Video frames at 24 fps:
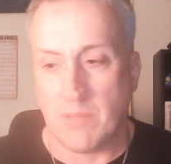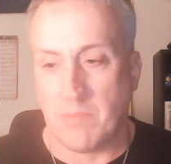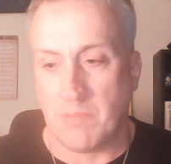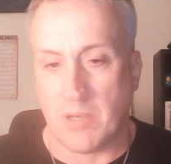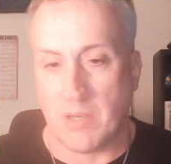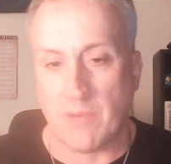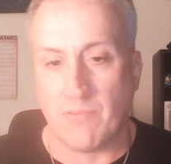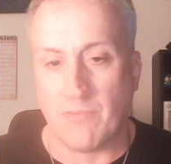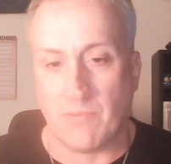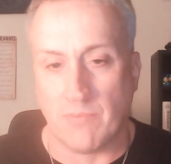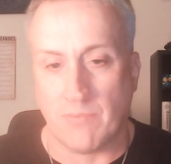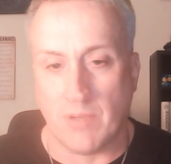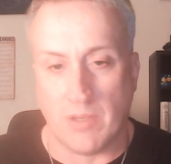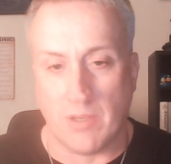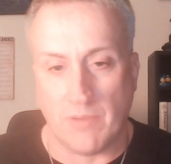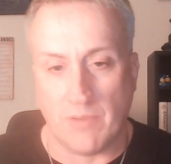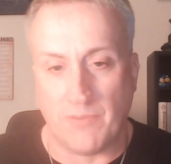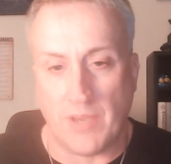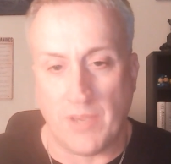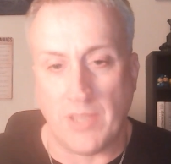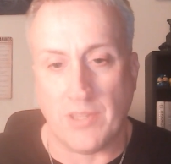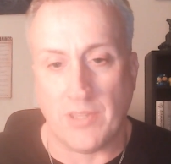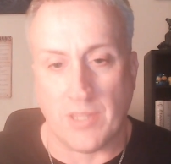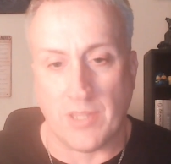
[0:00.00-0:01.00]
have been a, a
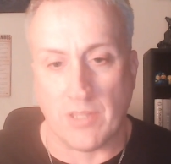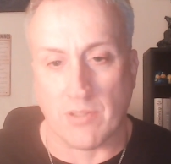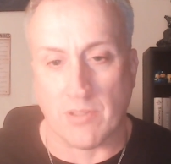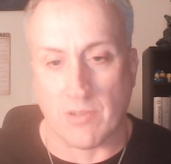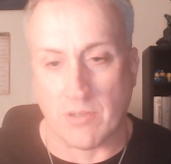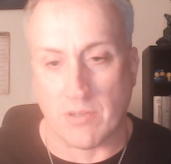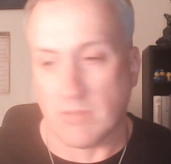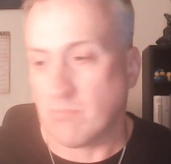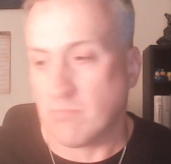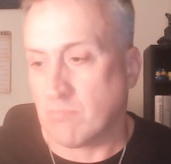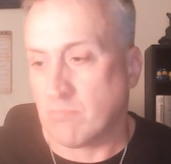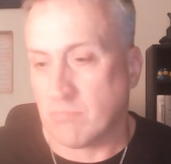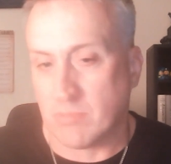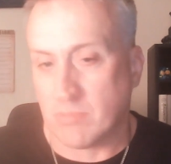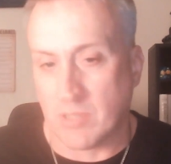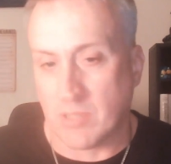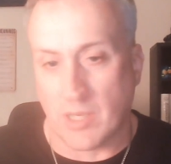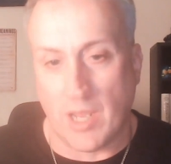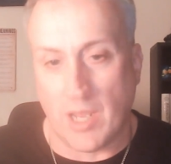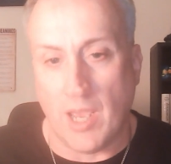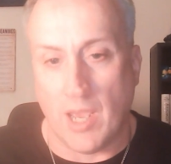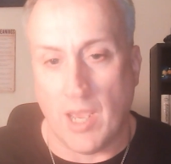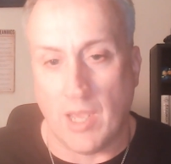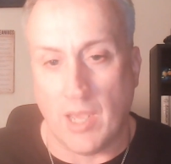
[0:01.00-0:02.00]
faith healer
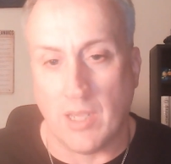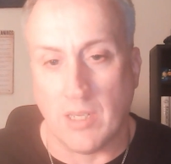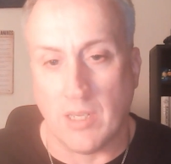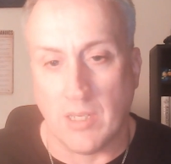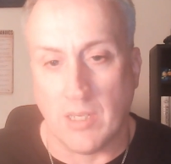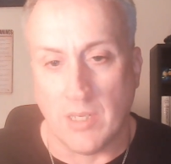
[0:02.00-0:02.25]
today.